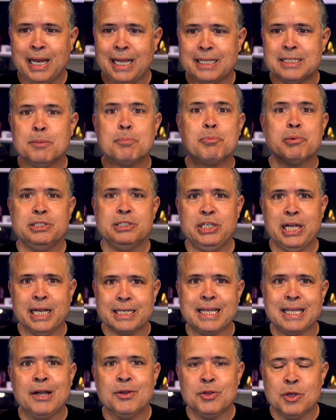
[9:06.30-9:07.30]
to
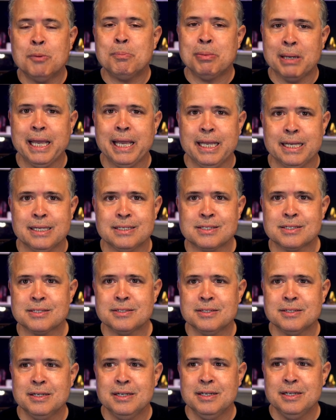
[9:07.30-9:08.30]
project out your plans,
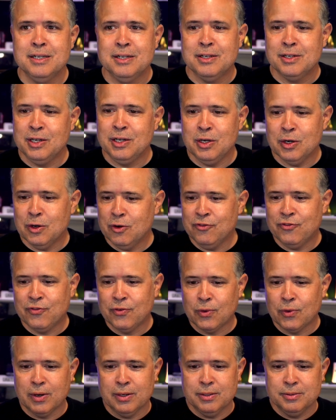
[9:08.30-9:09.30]
you know,
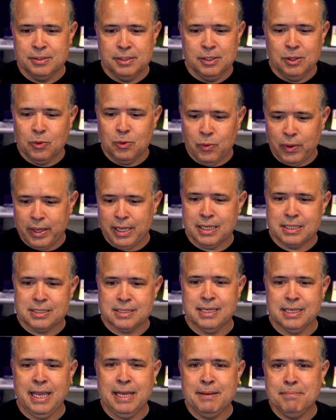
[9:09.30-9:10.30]
for
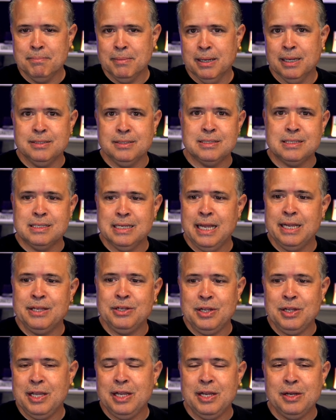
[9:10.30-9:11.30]
weeks and months
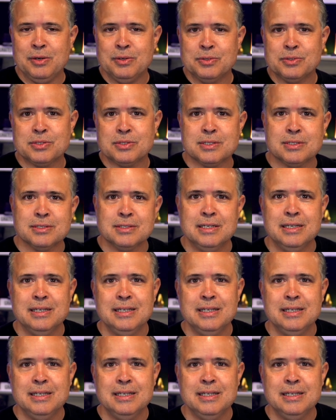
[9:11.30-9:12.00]
and years.